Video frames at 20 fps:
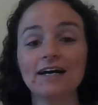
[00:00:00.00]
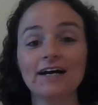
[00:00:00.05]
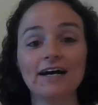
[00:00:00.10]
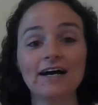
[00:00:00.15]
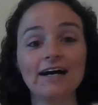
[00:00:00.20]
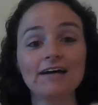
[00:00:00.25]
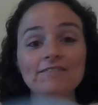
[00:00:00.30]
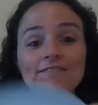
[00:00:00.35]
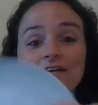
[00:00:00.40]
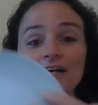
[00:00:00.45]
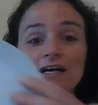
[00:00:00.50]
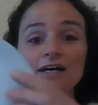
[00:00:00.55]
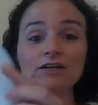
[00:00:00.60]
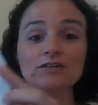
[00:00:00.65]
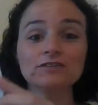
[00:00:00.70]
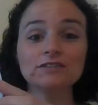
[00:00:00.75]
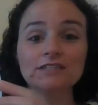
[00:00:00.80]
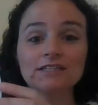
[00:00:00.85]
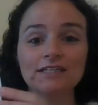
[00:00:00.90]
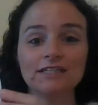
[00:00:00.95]
I
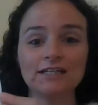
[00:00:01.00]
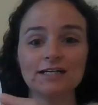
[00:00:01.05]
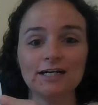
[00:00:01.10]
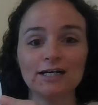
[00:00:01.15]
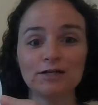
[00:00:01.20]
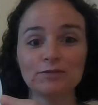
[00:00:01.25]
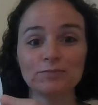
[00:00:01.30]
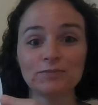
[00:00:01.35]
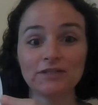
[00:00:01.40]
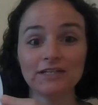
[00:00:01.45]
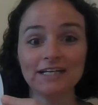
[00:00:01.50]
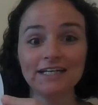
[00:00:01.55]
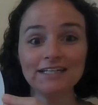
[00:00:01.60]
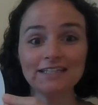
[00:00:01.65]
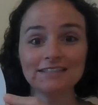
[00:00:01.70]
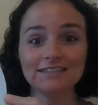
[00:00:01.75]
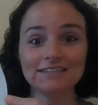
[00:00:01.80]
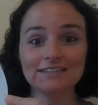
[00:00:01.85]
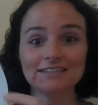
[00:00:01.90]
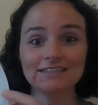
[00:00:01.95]
found a
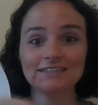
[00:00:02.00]
plate,